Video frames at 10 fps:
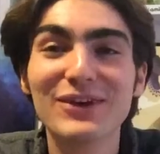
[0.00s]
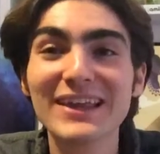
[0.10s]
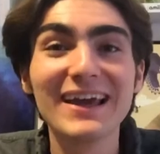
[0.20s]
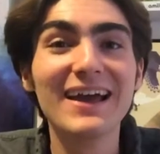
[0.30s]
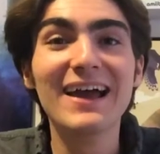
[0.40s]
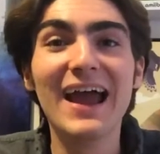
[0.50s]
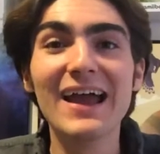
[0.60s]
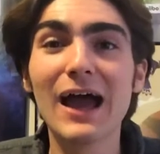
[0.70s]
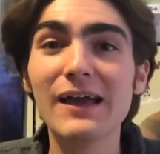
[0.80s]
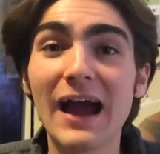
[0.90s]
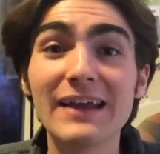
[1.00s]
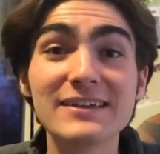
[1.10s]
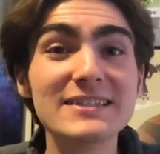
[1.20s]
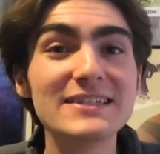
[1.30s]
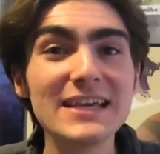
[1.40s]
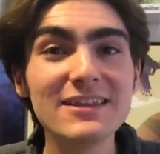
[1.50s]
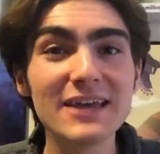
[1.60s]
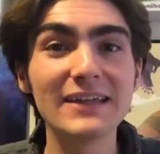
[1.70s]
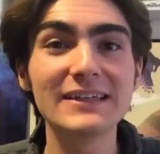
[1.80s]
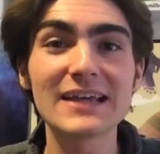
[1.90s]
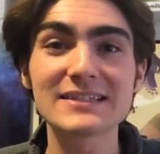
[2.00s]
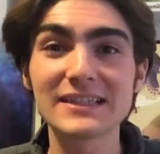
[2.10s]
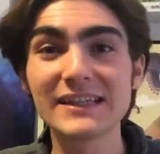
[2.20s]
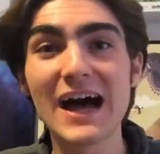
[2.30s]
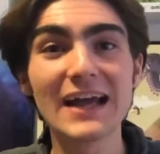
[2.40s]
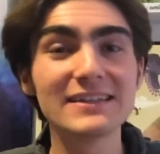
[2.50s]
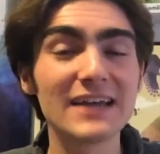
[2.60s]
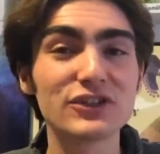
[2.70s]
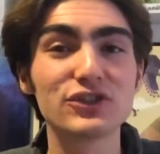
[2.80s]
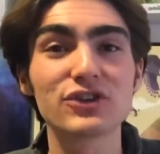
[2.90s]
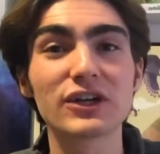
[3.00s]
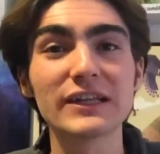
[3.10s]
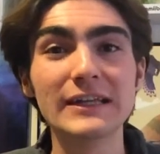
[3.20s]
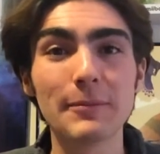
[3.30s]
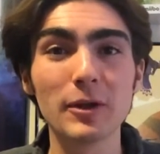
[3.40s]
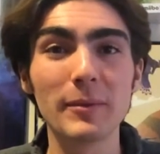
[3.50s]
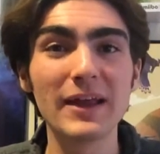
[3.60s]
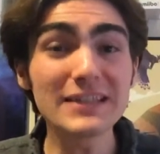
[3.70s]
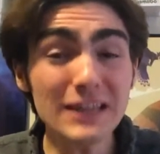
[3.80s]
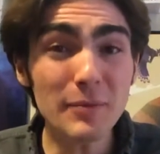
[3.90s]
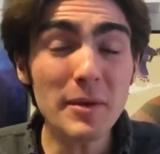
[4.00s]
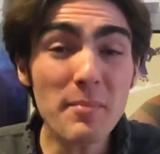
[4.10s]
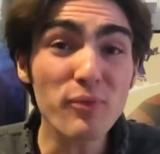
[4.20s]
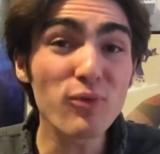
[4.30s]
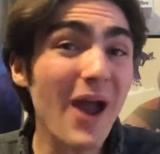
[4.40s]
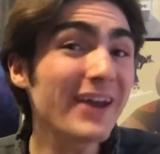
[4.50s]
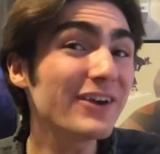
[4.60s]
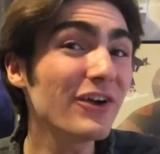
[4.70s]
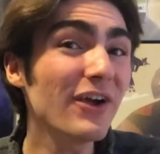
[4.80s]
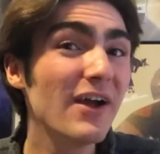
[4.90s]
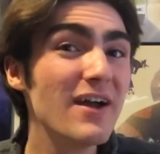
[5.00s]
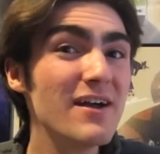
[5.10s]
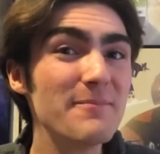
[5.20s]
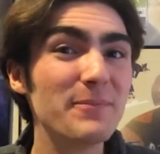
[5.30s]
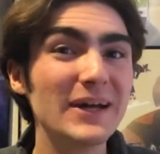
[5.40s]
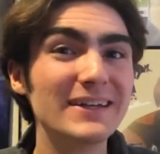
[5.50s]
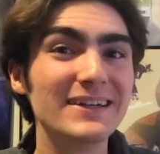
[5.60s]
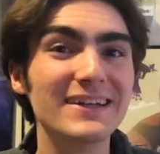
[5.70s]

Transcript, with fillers: really, I, I can see that, yes, the line textures are cleaned up a little bit. It's a little bit brighter, but